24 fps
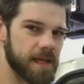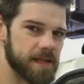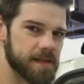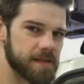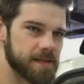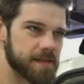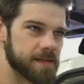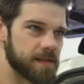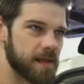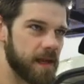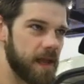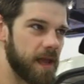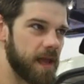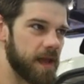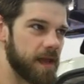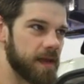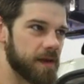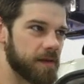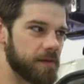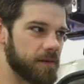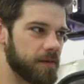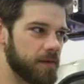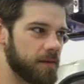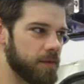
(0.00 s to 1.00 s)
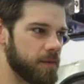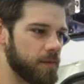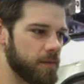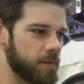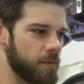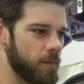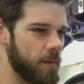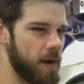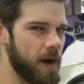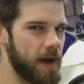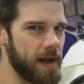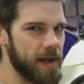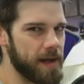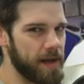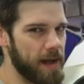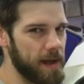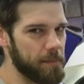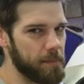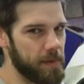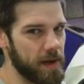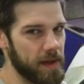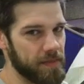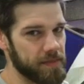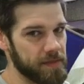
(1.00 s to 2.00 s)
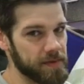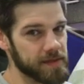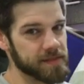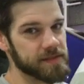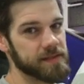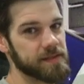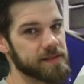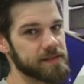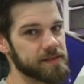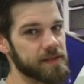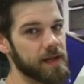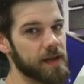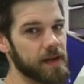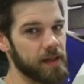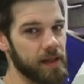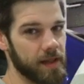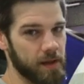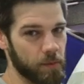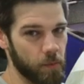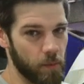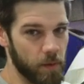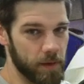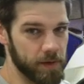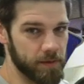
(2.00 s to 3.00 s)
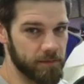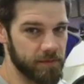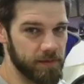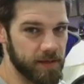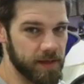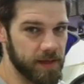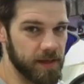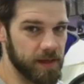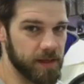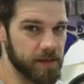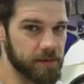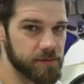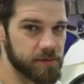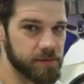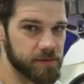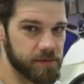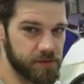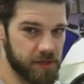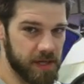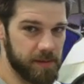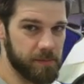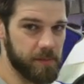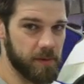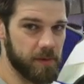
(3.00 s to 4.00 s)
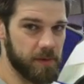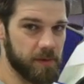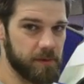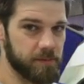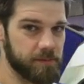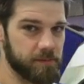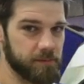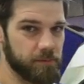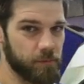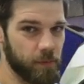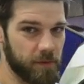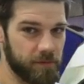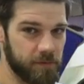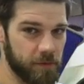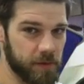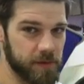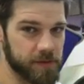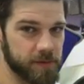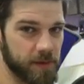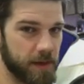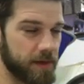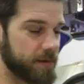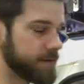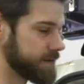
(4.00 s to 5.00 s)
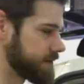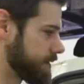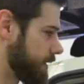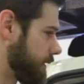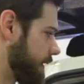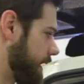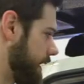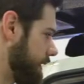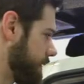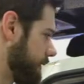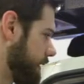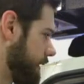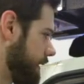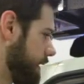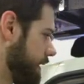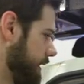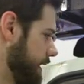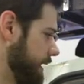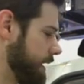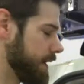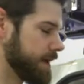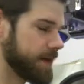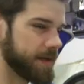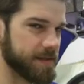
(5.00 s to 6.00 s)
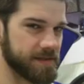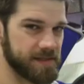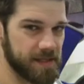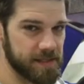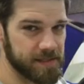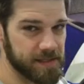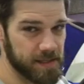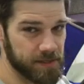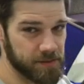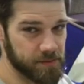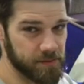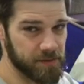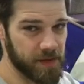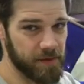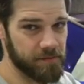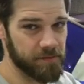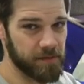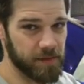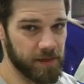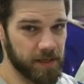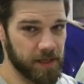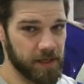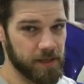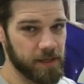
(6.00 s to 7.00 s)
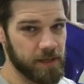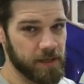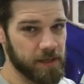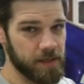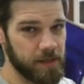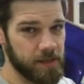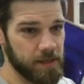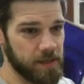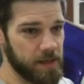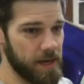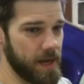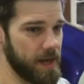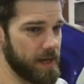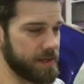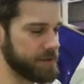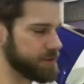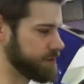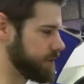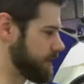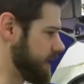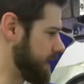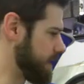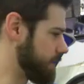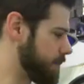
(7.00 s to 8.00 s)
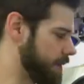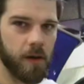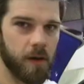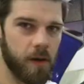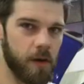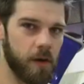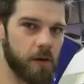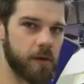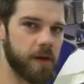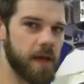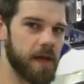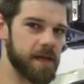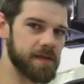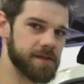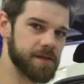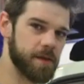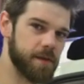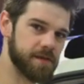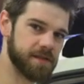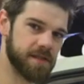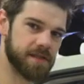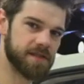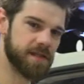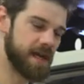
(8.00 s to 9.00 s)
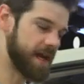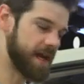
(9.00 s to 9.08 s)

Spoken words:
is and why I bought this instead of like one of the cheaper refrigerators that are out there, because these things are definitely not cheap. Okay, so as a